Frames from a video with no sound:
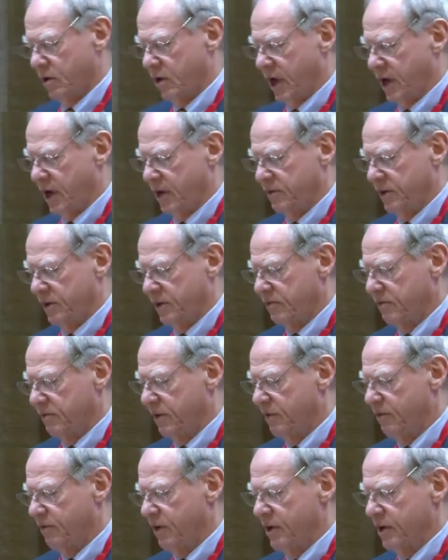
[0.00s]
cases
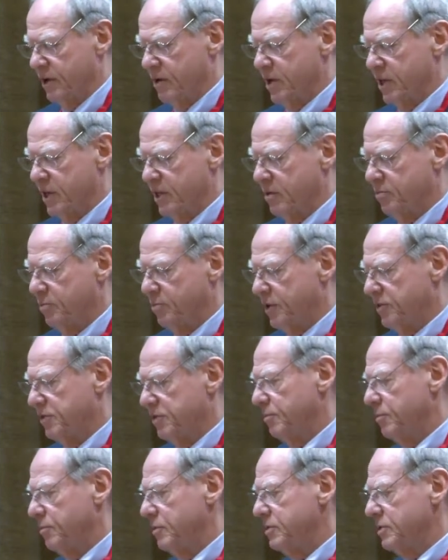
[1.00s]
where fundamental
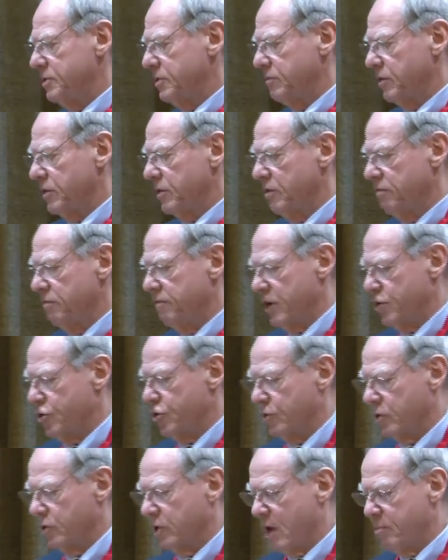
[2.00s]
principles of the
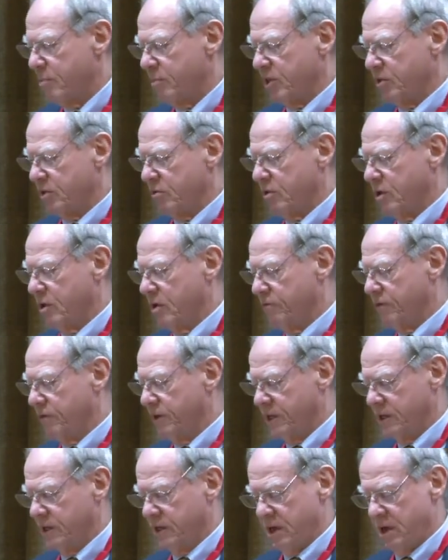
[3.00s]
Convention come into
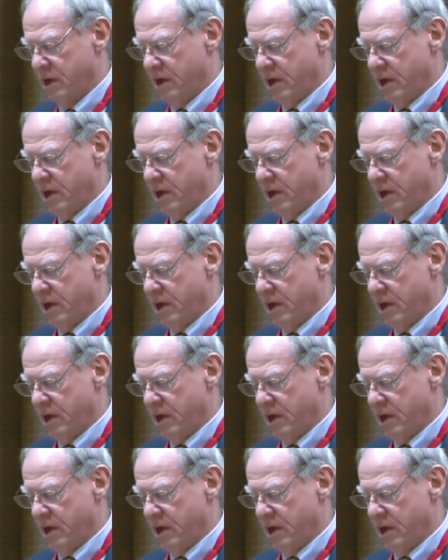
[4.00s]
conflict,